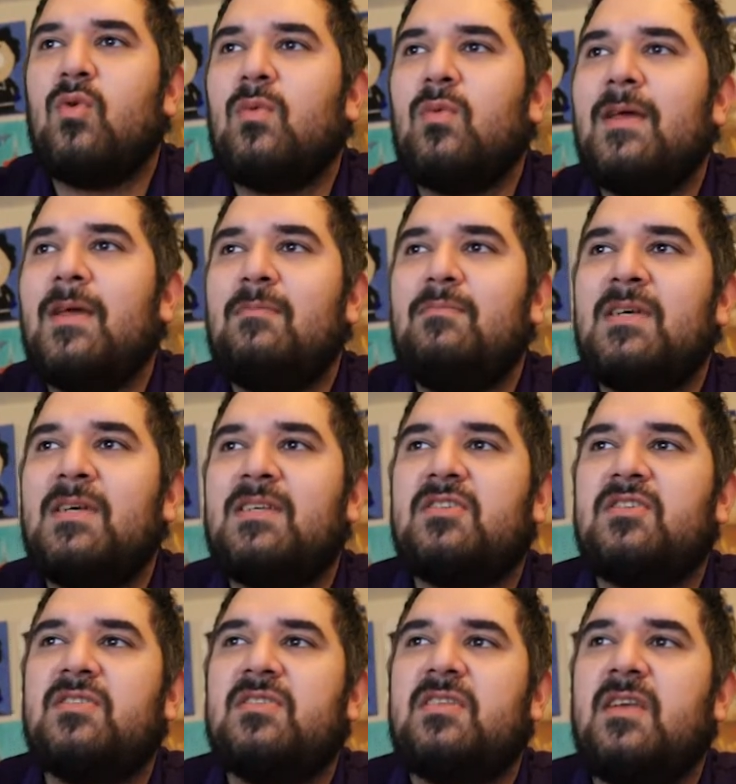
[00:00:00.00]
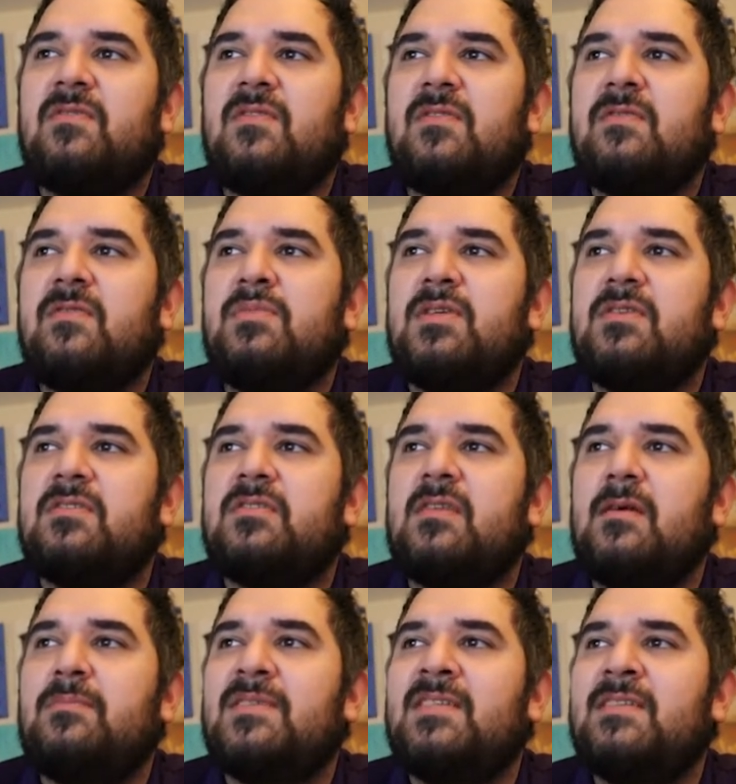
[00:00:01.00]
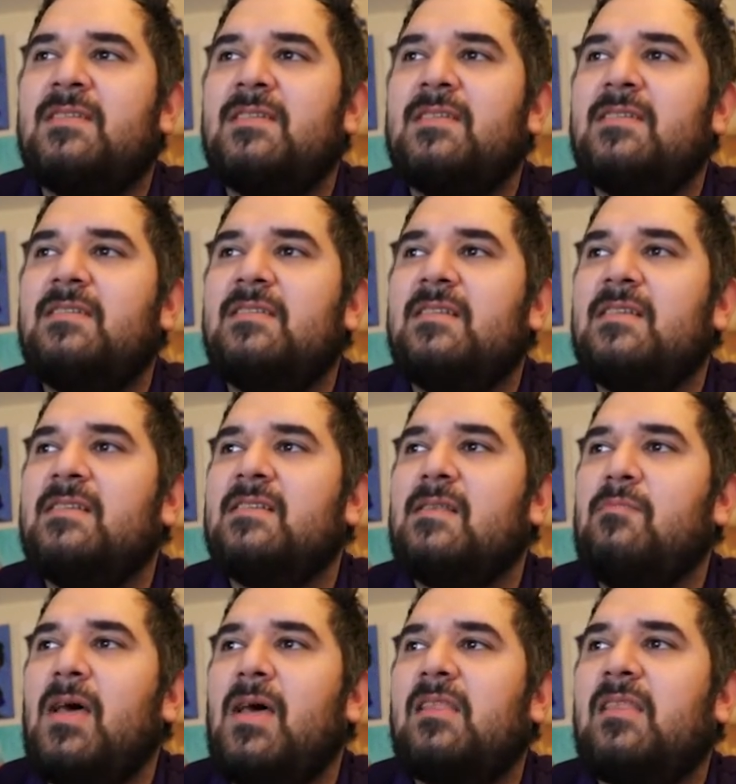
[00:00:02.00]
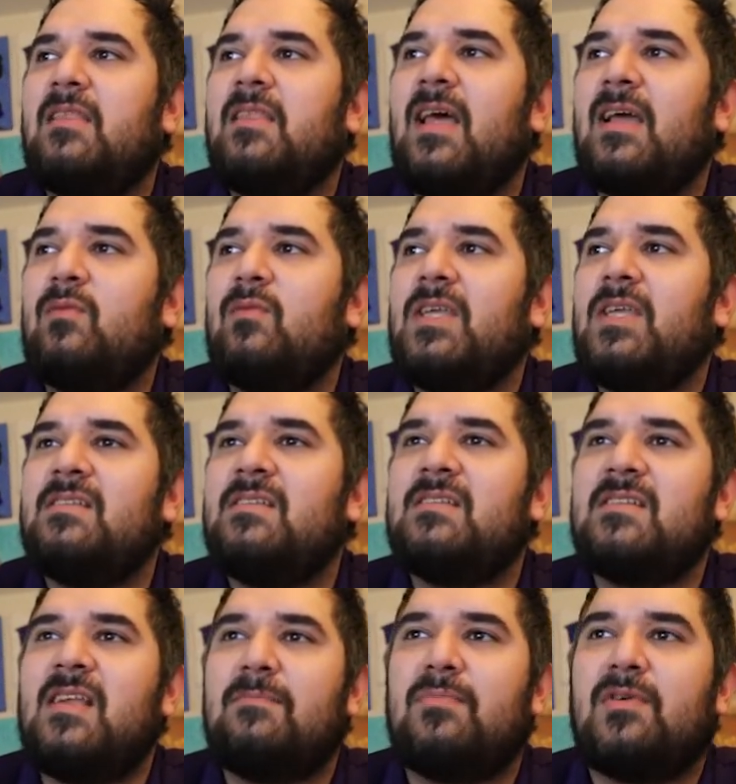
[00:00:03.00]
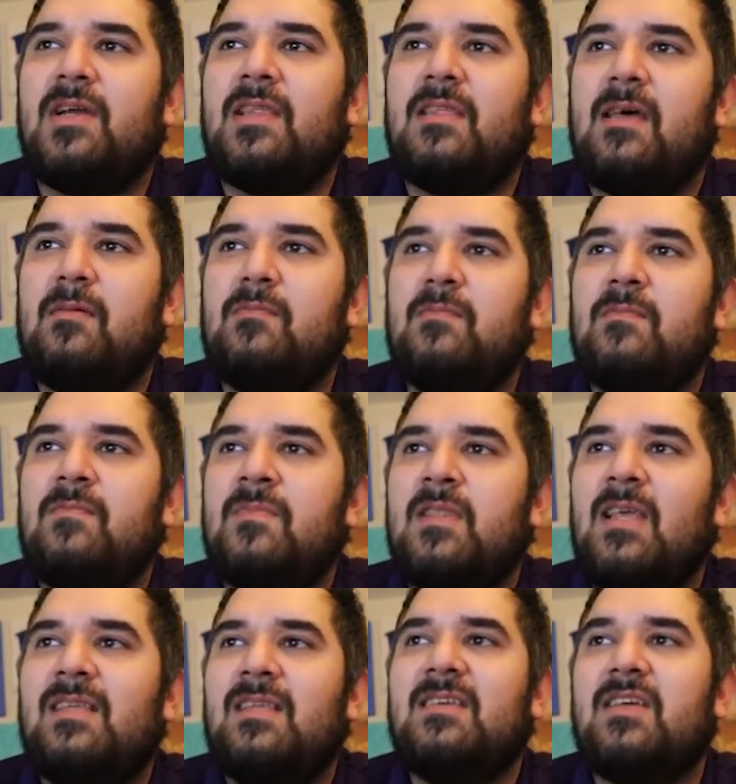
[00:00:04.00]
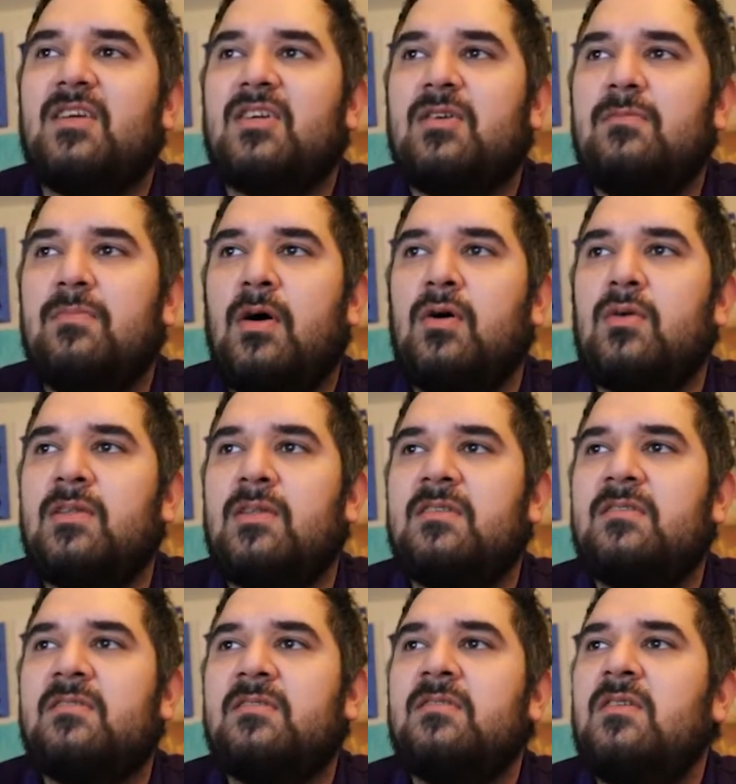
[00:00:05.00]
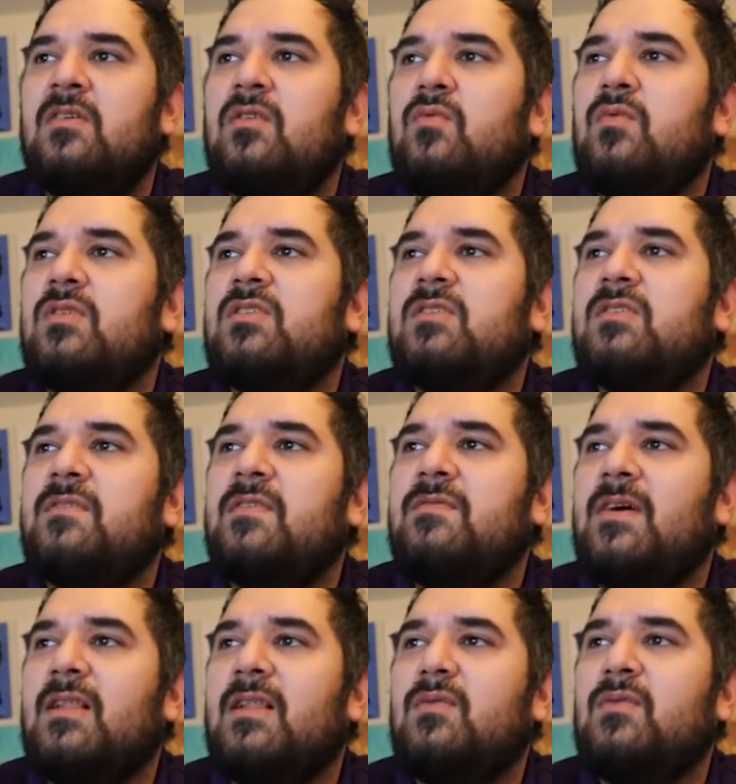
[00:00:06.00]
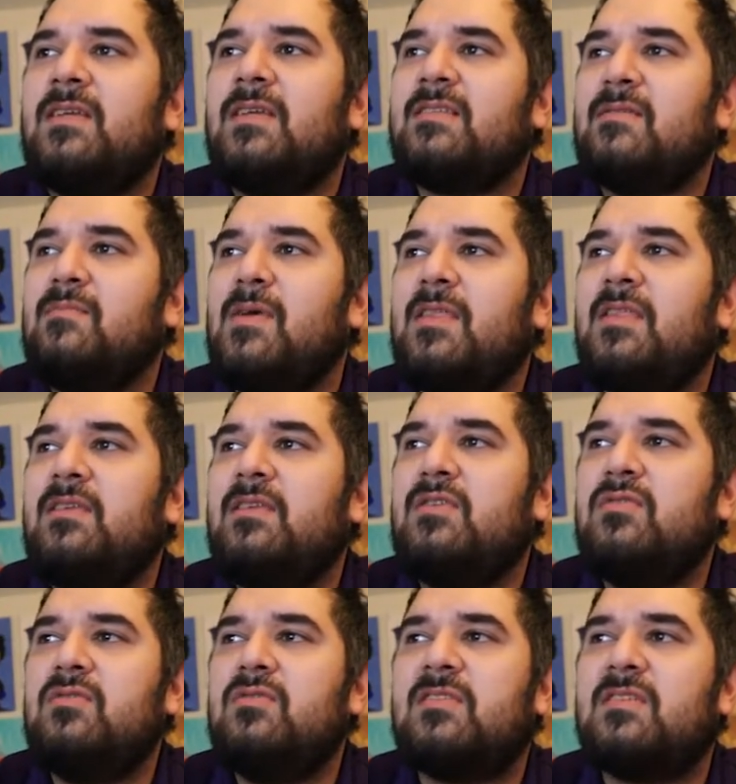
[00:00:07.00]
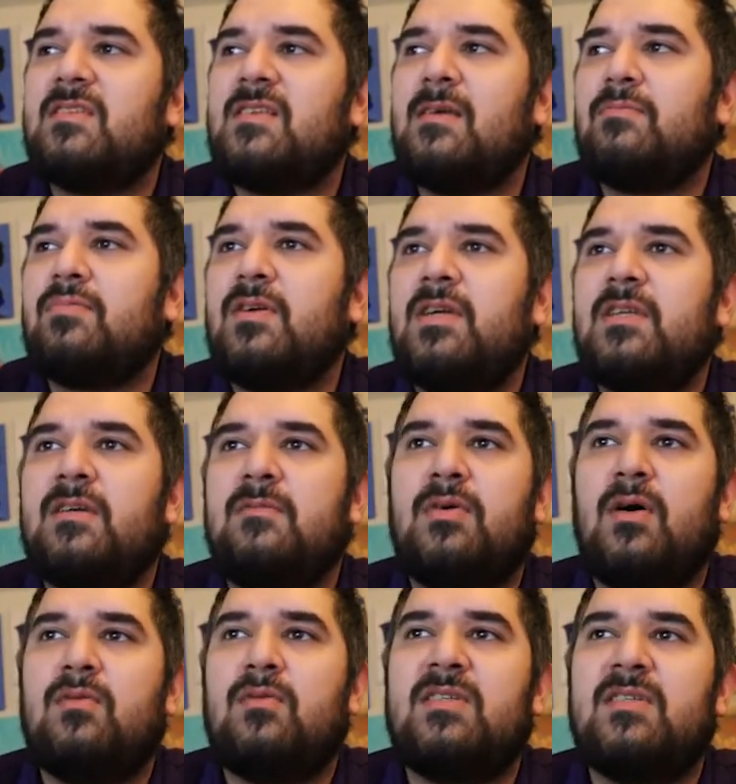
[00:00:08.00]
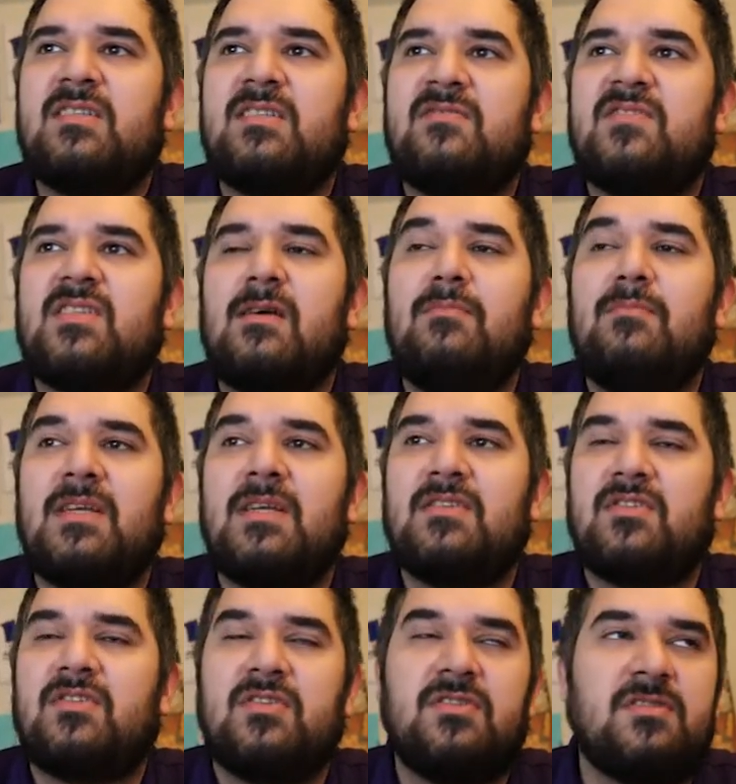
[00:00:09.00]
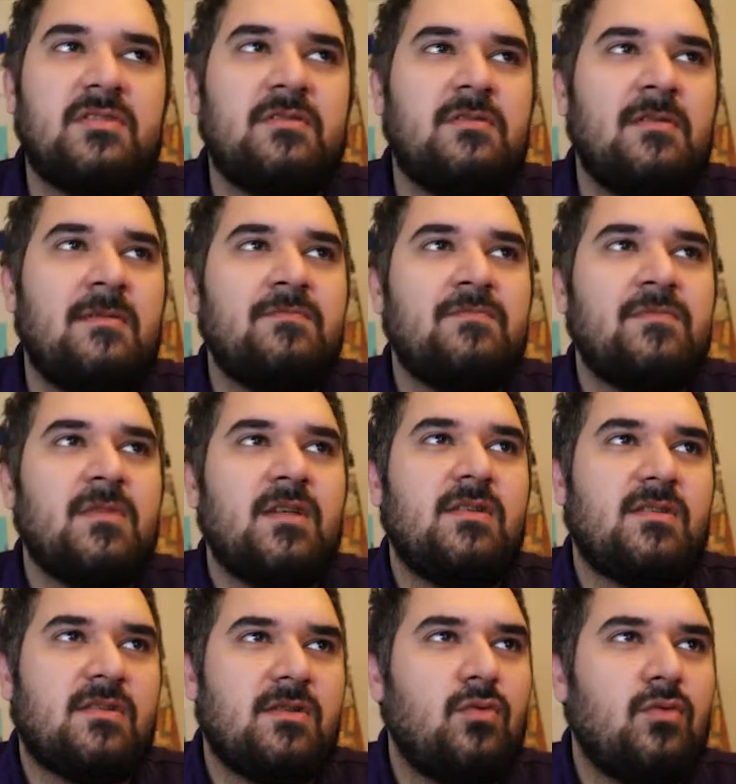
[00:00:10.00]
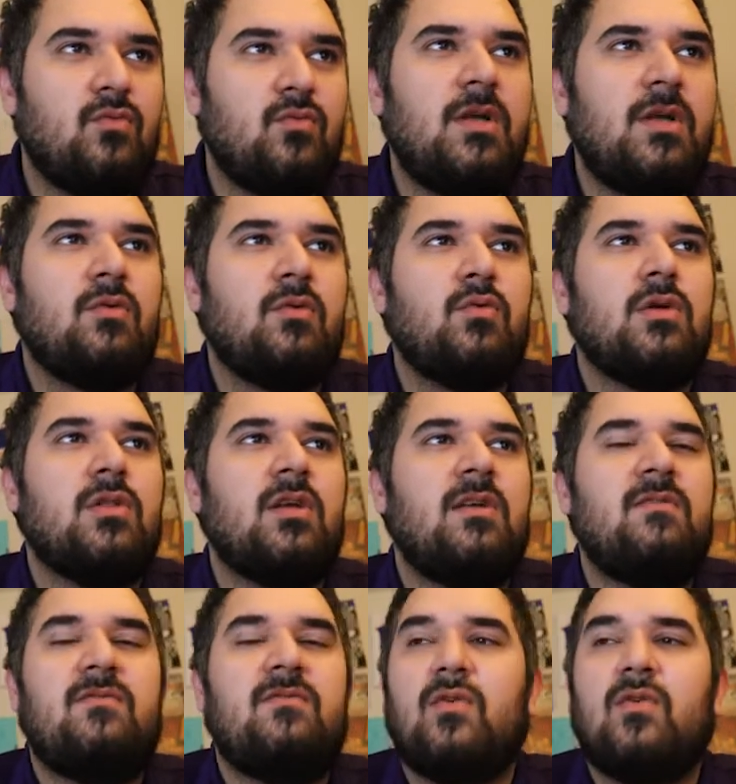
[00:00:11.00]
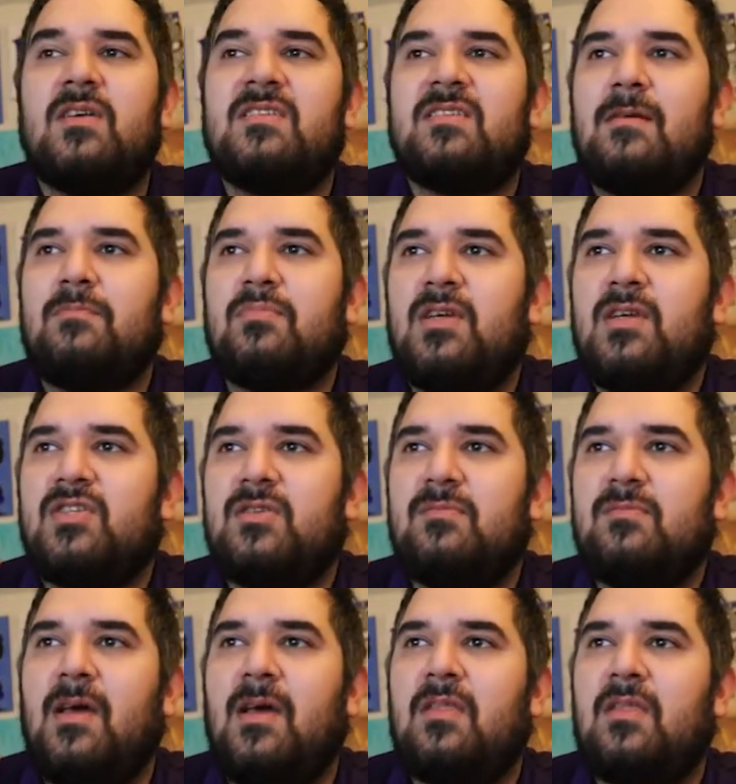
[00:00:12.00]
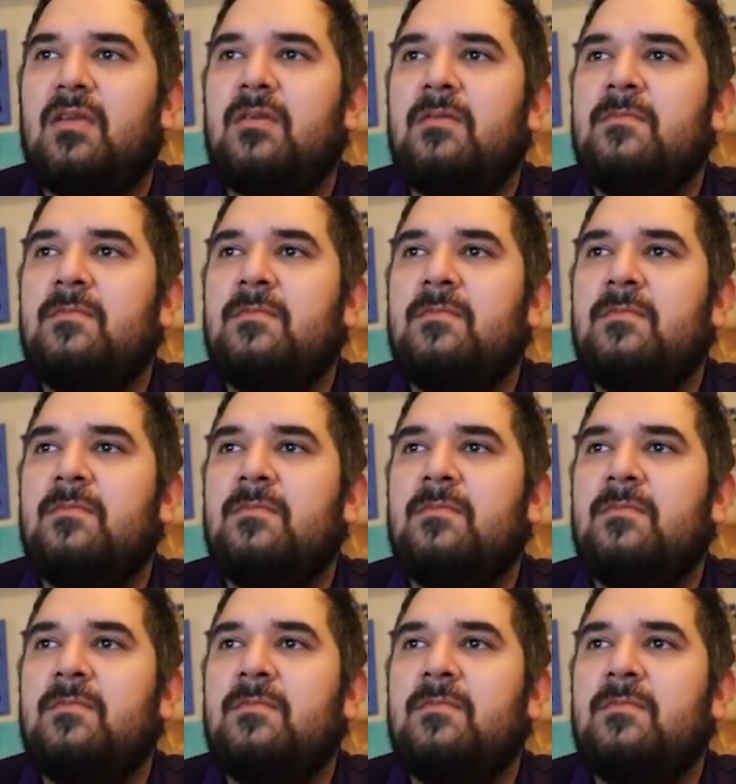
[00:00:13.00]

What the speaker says: way that mixtures differ from pure substances is the method that we can separate them into their components. Which of the following is a method used to separate components of some mixtures? So here we're looking for a separation method.